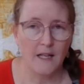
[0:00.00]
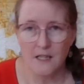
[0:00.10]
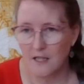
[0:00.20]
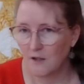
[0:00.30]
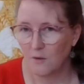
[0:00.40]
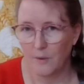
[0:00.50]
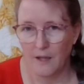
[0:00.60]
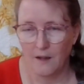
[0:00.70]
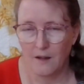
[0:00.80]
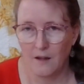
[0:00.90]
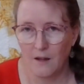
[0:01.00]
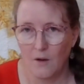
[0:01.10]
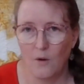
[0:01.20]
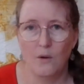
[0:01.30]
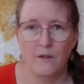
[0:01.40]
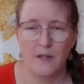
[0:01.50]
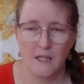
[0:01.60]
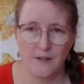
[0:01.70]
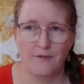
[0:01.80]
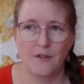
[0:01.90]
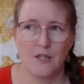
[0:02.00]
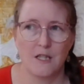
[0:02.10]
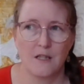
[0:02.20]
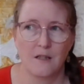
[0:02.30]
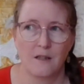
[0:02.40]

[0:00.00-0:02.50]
to deal with all of the different